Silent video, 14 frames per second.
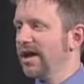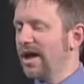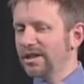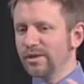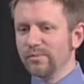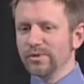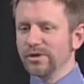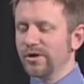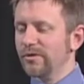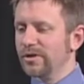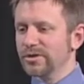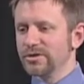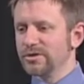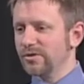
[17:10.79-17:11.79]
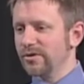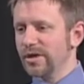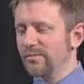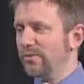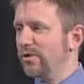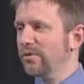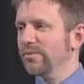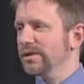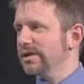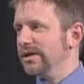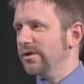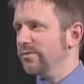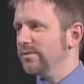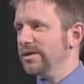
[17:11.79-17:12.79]
and then below it it showed a
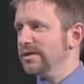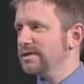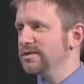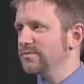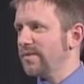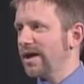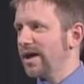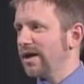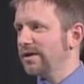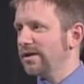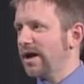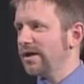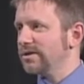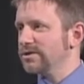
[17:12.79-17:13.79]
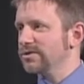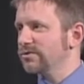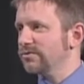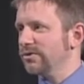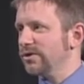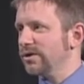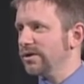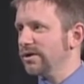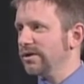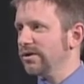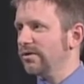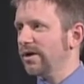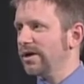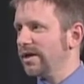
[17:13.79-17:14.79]
morbidly obese man on a scooter,
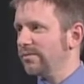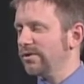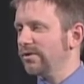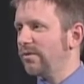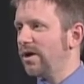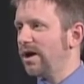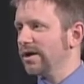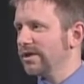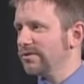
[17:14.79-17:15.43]
unable to walk.